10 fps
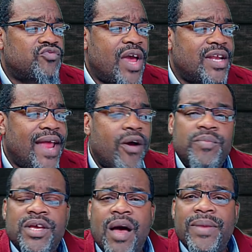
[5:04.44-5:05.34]
right now
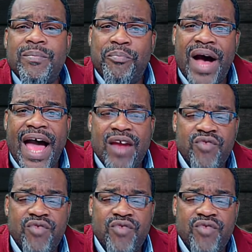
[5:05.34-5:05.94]
are becoming buy